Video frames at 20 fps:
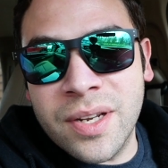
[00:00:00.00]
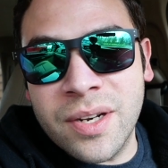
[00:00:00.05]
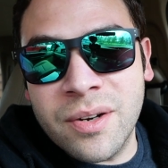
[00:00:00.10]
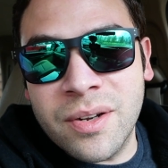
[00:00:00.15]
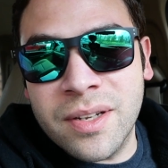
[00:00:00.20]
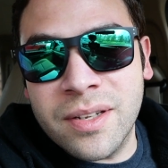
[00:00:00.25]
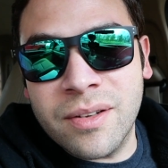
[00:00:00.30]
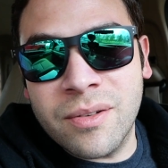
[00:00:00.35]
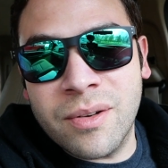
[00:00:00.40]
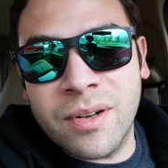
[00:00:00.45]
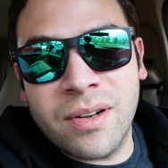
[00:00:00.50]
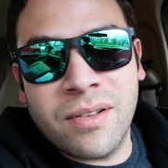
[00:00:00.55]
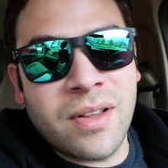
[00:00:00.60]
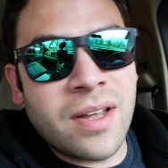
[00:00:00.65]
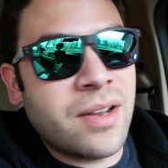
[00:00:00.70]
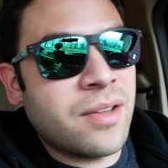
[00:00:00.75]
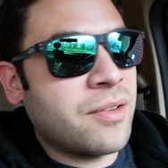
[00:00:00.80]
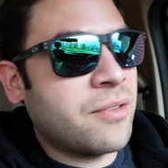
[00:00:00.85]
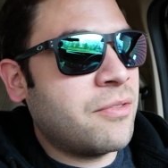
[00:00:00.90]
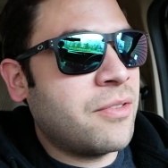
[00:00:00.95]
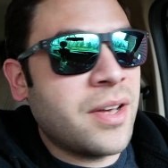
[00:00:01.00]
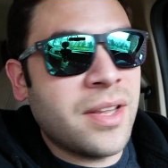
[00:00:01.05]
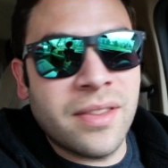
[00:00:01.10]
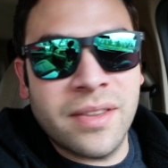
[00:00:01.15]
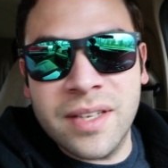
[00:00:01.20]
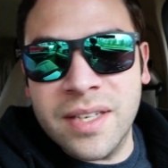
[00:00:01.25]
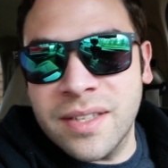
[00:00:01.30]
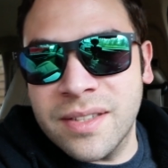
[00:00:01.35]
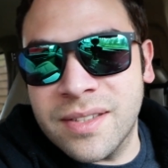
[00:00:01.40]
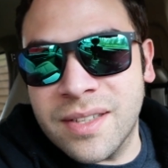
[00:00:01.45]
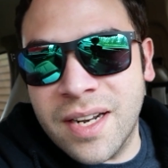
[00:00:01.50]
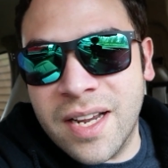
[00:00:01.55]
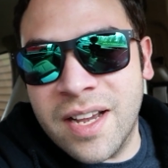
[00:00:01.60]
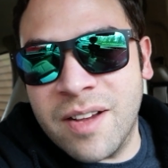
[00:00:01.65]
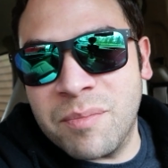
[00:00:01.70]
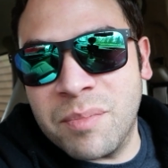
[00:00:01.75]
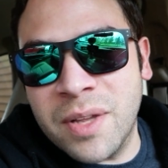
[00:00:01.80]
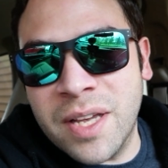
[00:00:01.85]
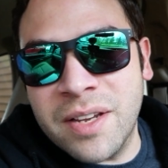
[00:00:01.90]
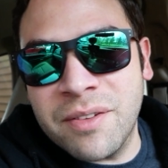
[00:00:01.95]
in on a lot of the fun things that I
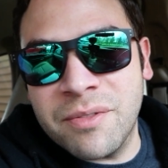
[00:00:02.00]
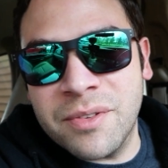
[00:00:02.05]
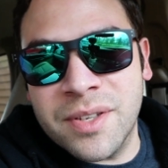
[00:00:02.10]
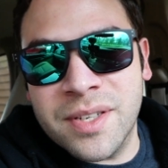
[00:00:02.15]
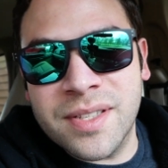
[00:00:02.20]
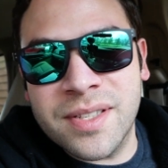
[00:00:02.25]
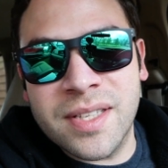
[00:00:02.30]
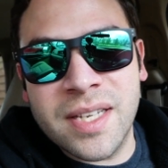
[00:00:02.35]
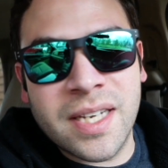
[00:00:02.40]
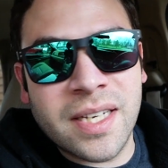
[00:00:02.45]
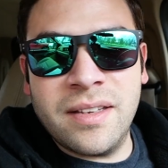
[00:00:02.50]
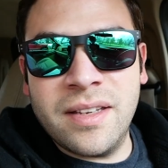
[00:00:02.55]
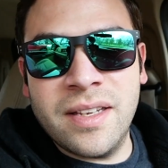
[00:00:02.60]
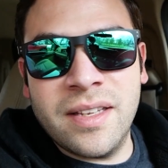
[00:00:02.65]
have planned for this thing.